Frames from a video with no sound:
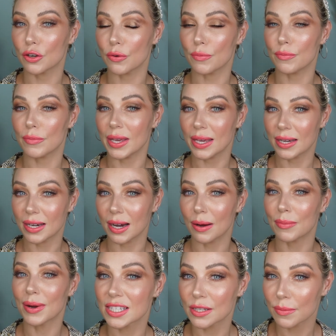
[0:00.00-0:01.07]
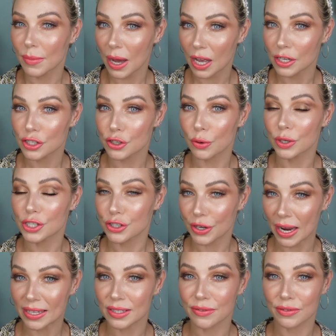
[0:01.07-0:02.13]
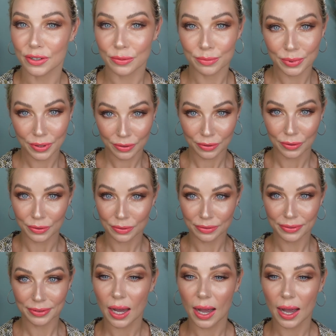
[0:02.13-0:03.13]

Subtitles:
your makeup smudge or transfer proof.